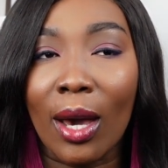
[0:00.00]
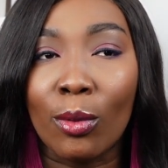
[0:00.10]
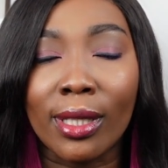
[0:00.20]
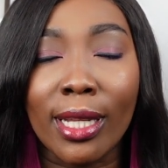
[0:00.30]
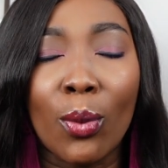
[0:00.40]
I
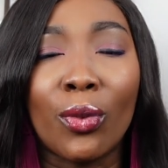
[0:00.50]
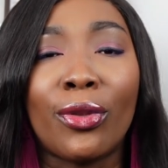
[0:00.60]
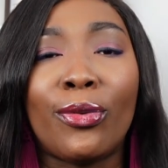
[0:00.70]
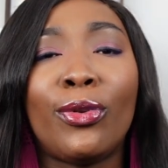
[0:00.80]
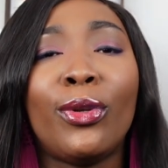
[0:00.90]
was down
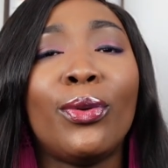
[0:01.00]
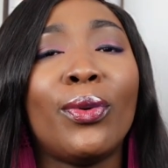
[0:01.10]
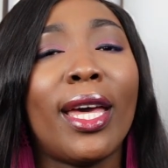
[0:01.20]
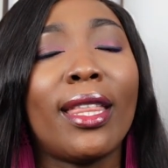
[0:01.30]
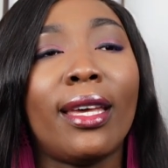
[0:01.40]
with the
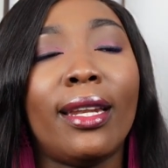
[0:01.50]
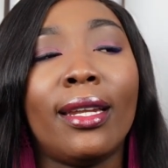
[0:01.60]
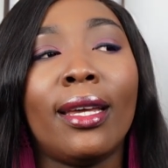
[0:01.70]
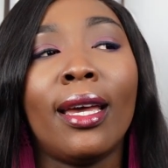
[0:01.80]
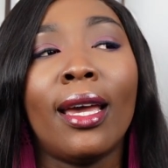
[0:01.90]
flu and
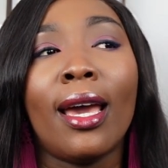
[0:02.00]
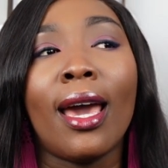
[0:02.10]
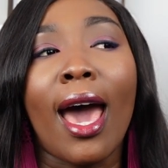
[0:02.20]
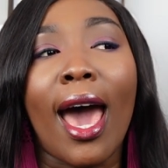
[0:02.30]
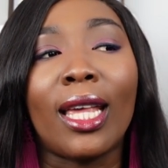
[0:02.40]
then
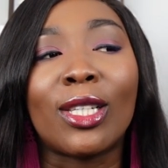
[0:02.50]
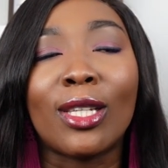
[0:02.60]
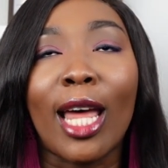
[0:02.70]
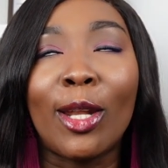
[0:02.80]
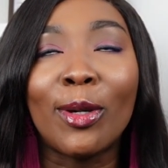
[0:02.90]
I,
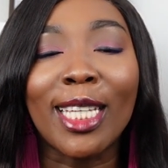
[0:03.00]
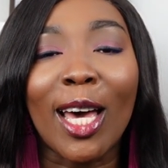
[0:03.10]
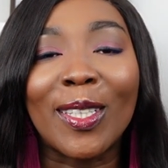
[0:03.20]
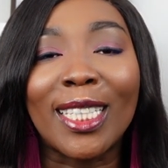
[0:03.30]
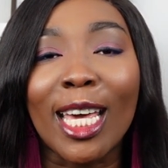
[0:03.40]
I looked
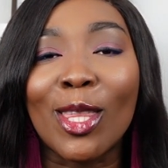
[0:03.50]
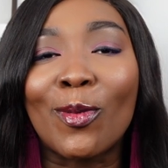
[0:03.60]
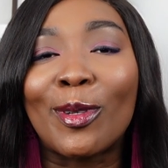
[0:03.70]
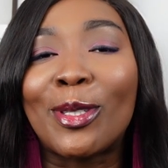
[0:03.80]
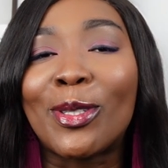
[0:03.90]
outside, there
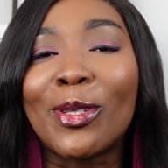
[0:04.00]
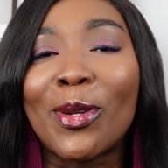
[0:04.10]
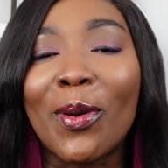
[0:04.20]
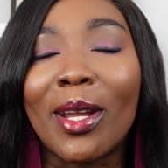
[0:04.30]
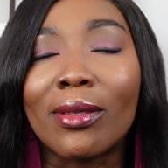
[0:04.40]
was
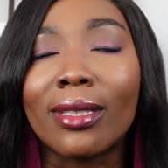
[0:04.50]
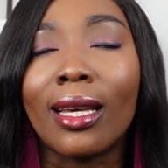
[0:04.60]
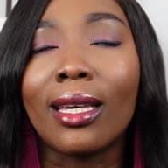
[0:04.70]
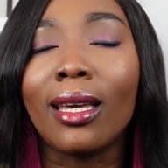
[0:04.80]
snow and I was like,